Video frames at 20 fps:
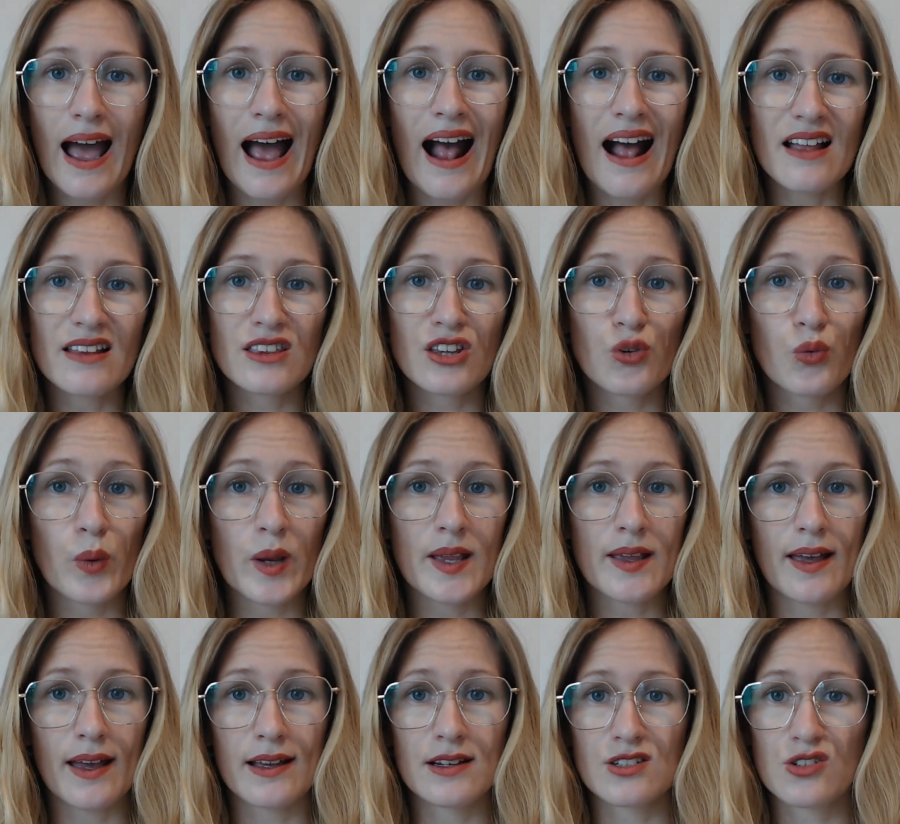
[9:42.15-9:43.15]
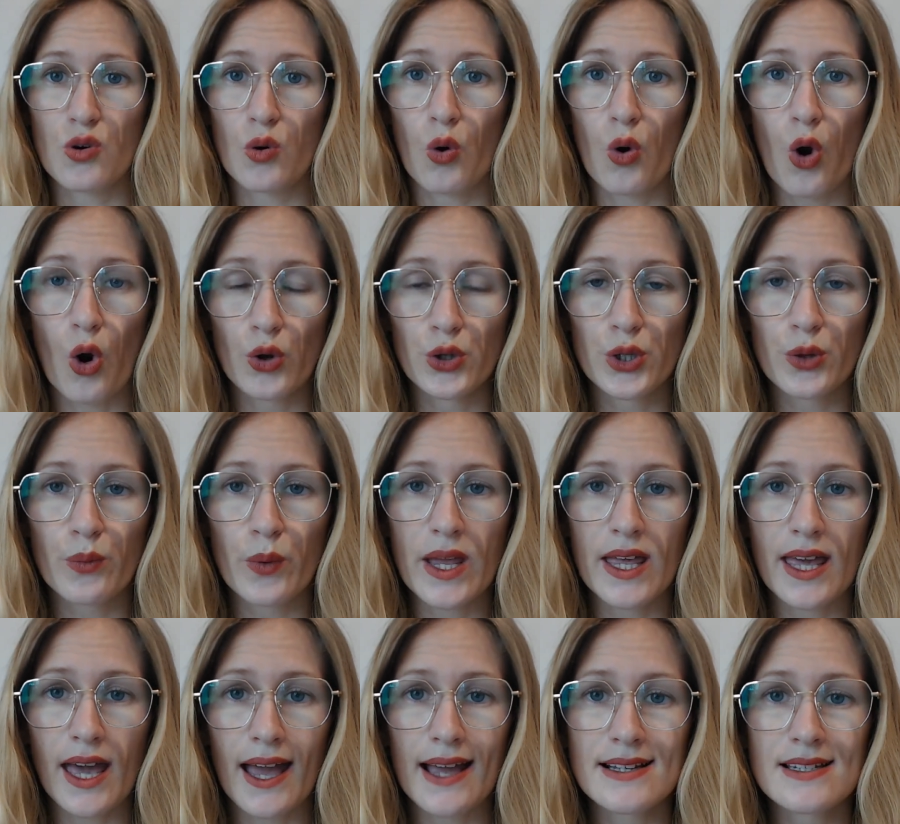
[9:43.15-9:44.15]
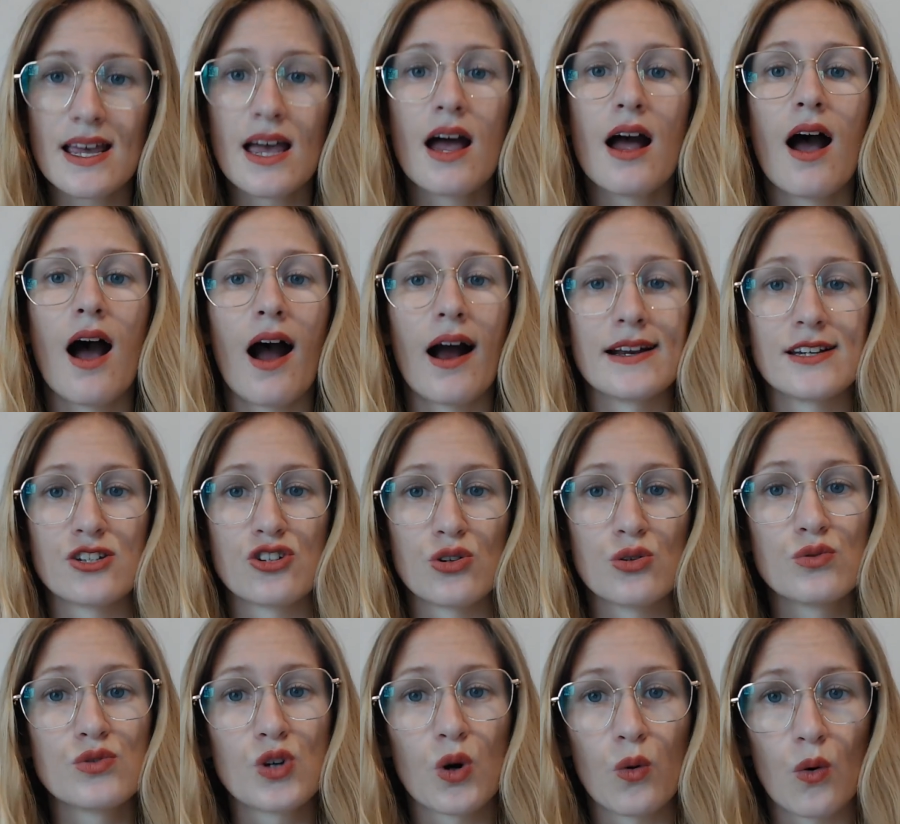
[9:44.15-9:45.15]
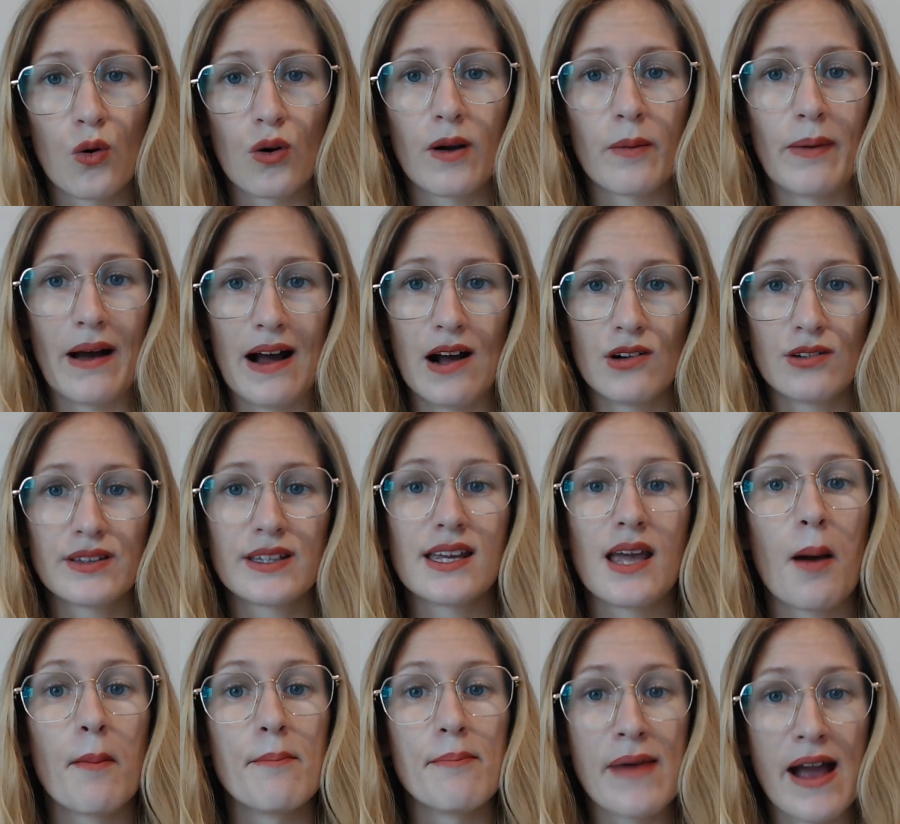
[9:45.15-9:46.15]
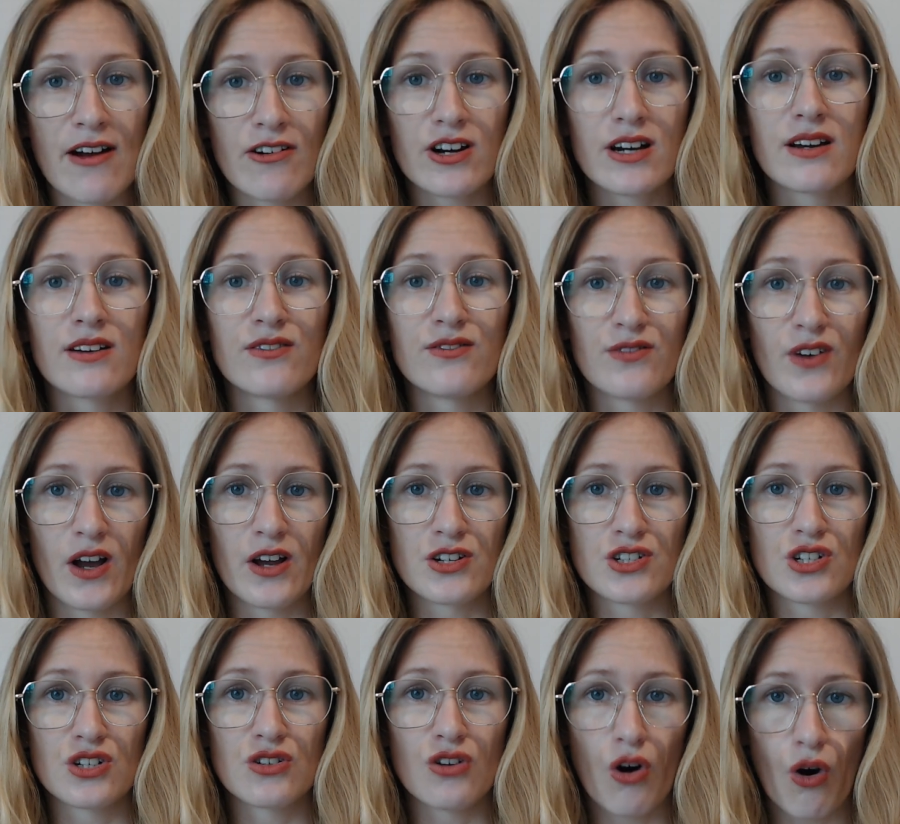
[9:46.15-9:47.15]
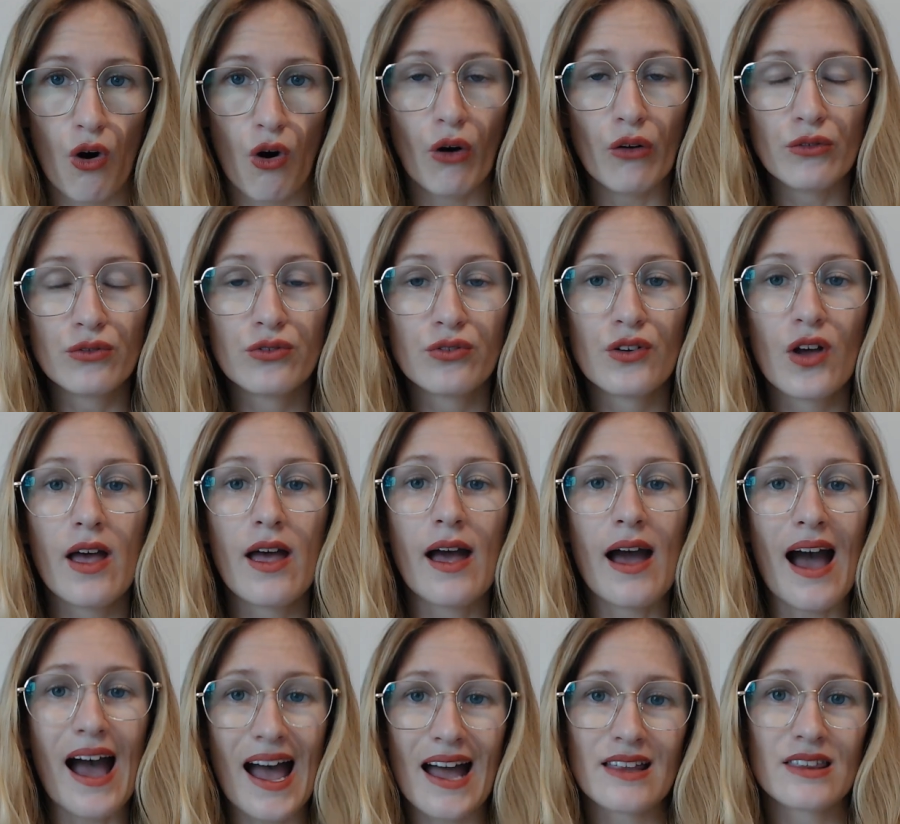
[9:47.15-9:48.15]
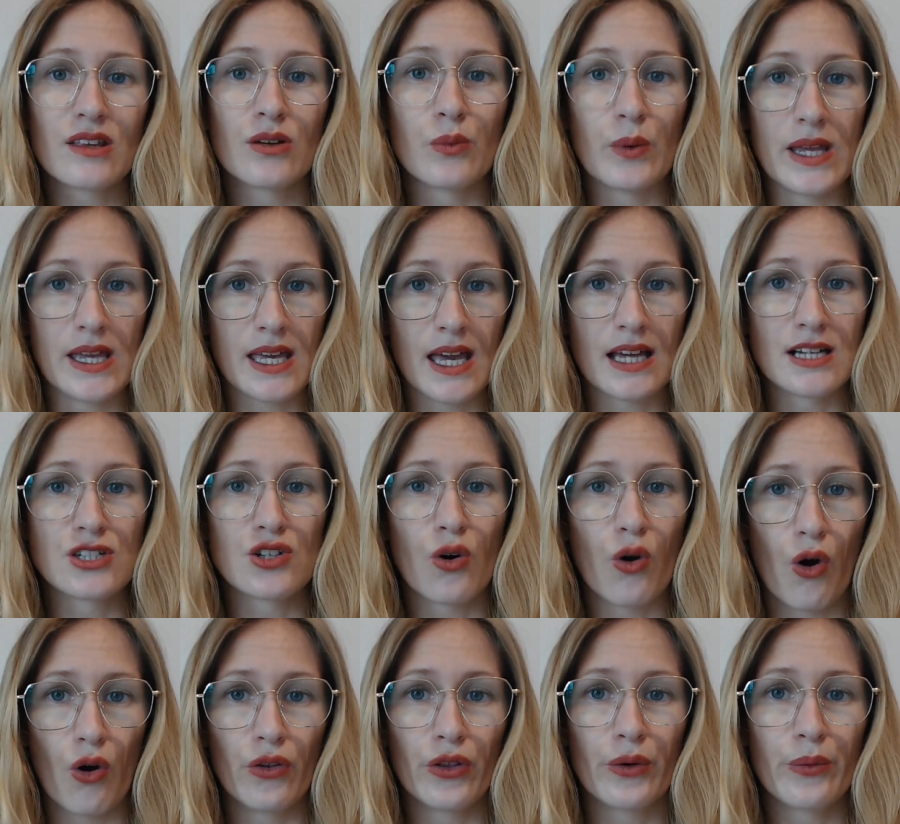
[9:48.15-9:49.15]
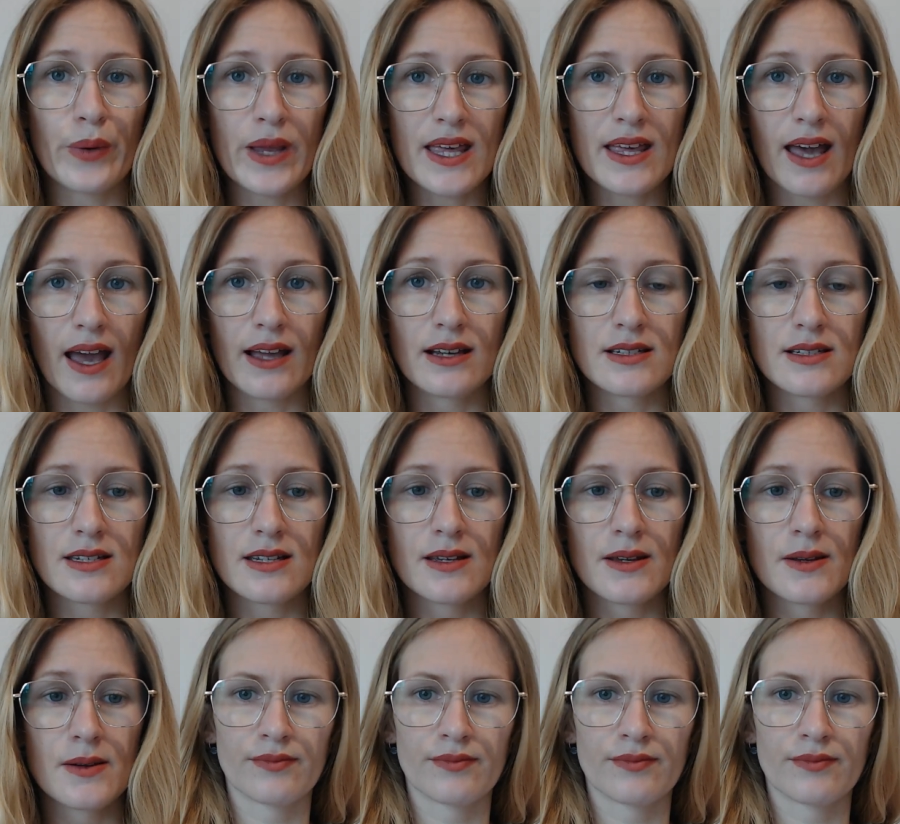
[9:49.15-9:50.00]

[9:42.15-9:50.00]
at the weekend or on the weekend, I do talk about the American version of at the weekend or on the weekend.